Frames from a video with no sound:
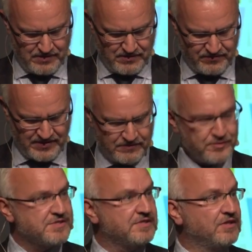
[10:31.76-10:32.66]
If that
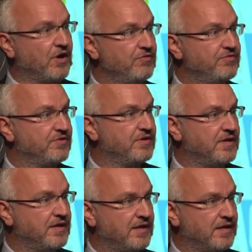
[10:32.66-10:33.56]
wasn't enough,
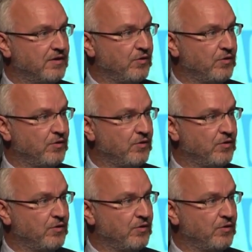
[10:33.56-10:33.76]
he uh,